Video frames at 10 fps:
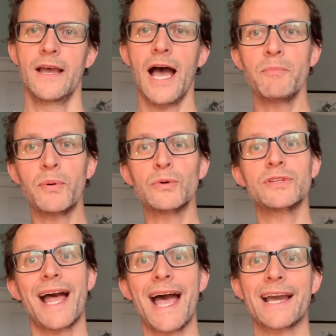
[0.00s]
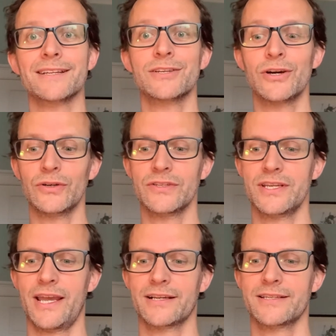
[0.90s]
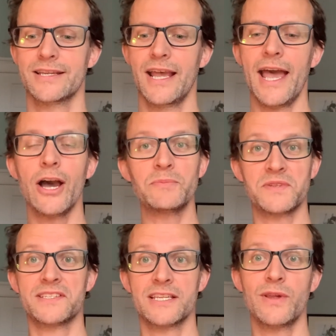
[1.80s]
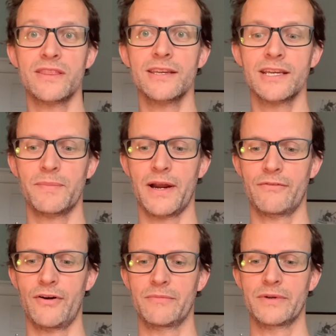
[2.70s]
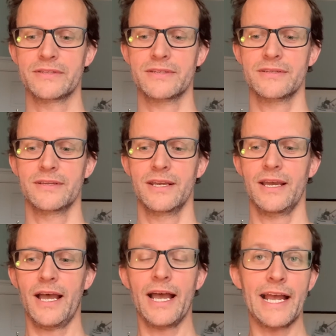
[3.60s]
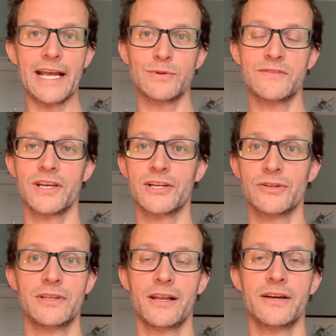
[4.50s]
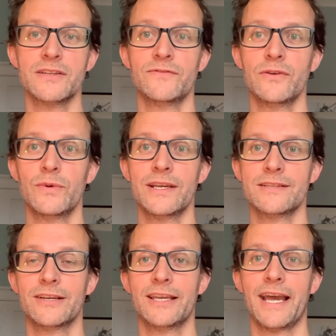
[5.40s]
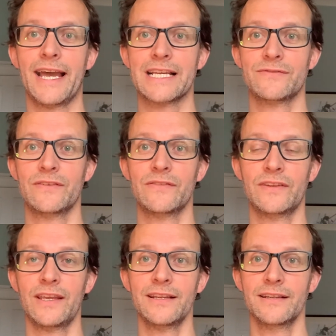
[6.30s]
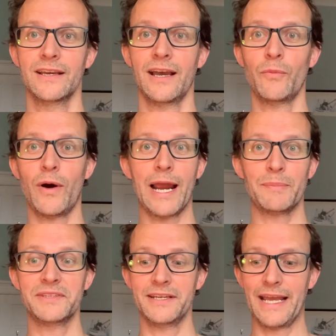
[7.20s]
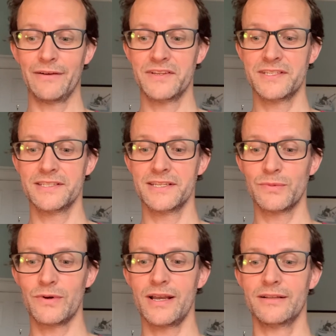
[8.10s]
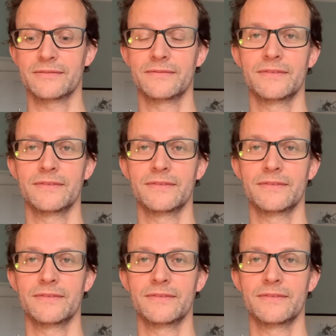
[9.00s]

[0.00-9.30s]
And Paul's Acts context helps us as we think about Romans, as we've touched on in the last few weeks, looking at Acts 15 and what happened in Ephesus as well.